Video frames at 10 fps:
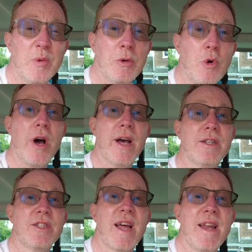They're quite
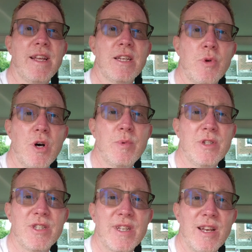understanding as well, but
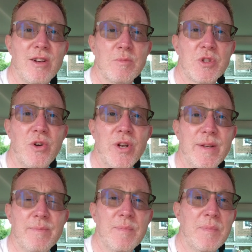just said, look,
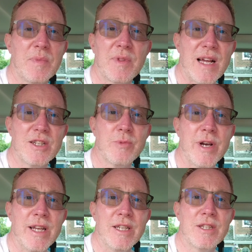sorry, that's the way
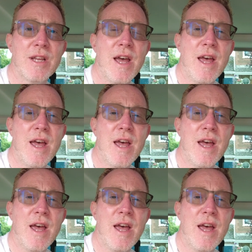it is.